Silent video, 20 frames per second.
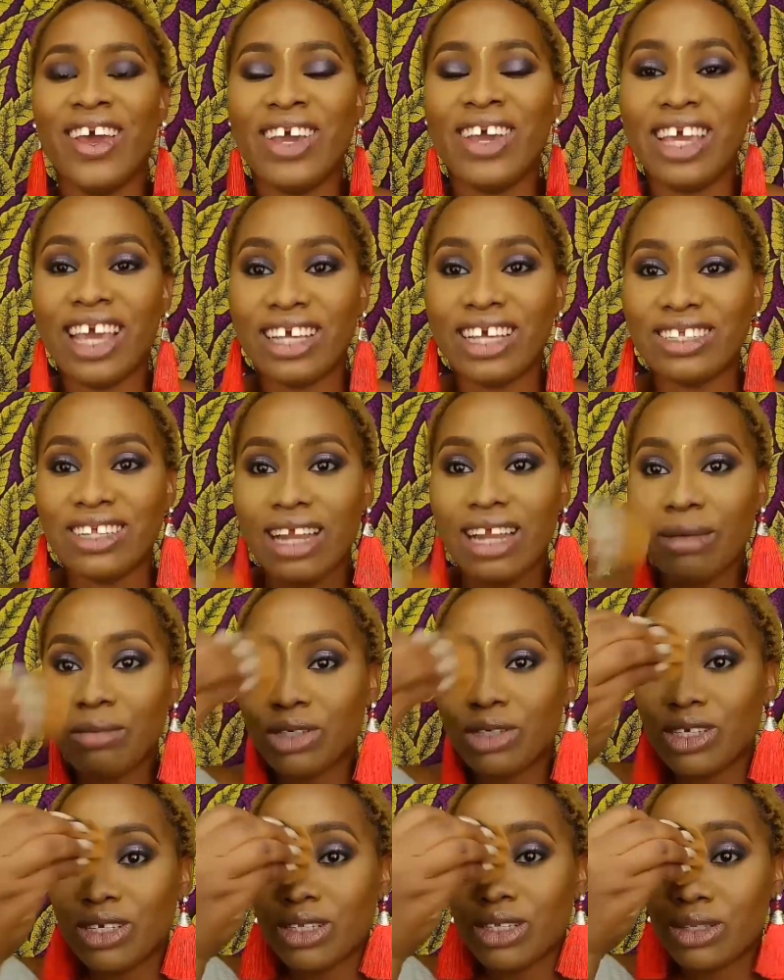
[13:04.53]
Okay, so
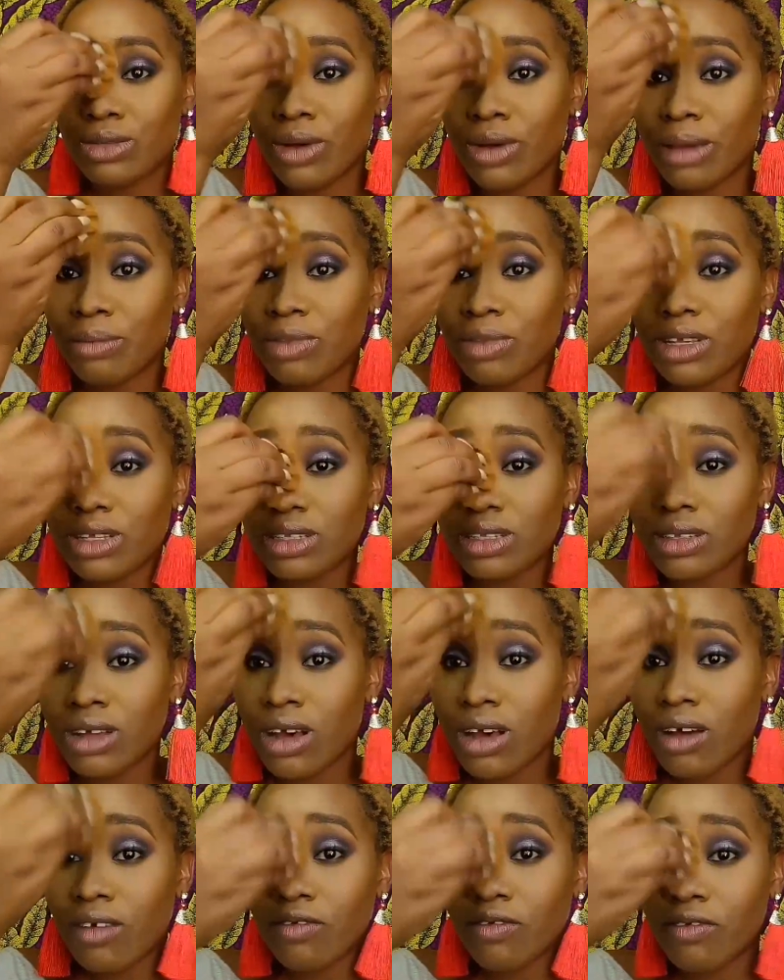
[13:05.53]
let me just swipe this
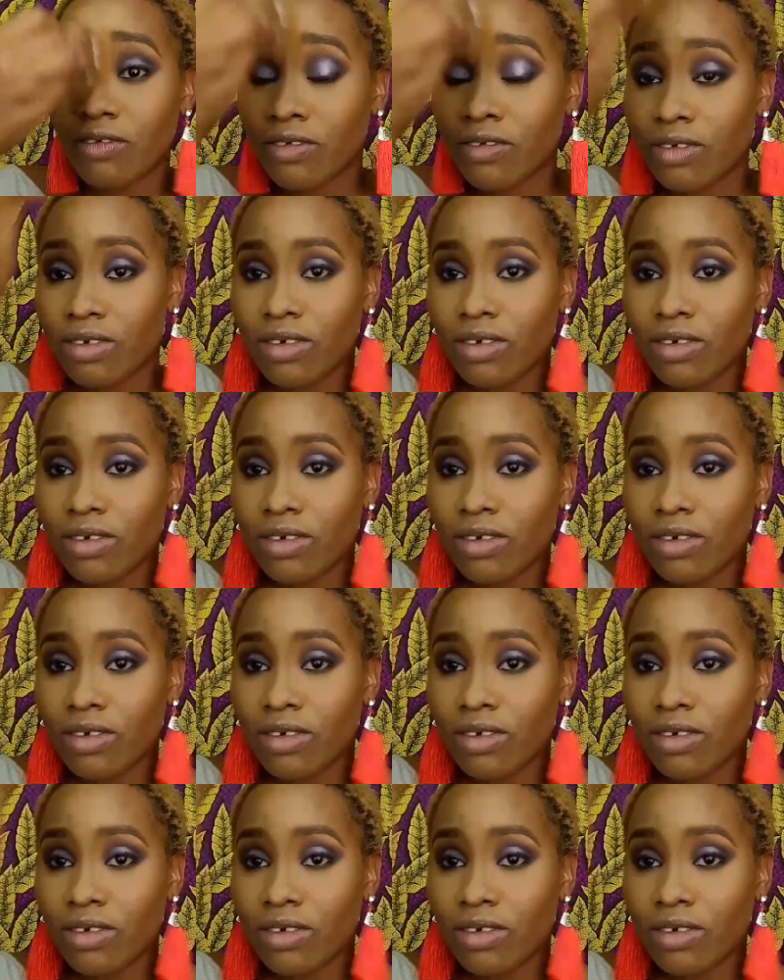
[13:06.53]
off.